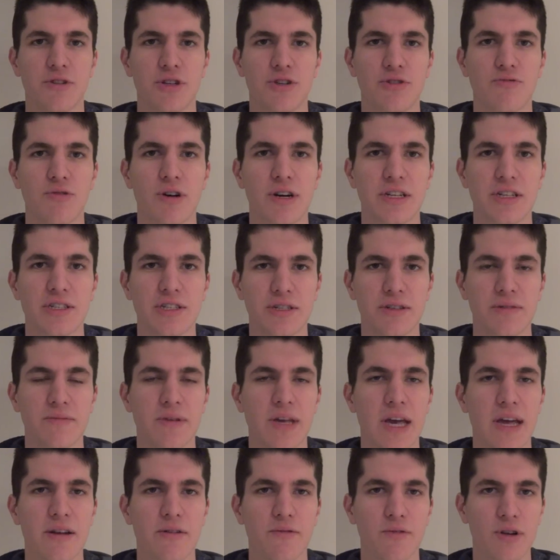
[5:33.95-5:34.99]
which was
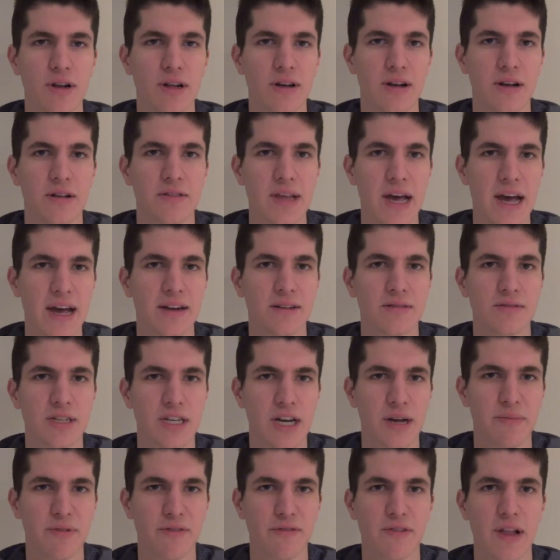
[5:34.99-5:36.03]
getting rid of that type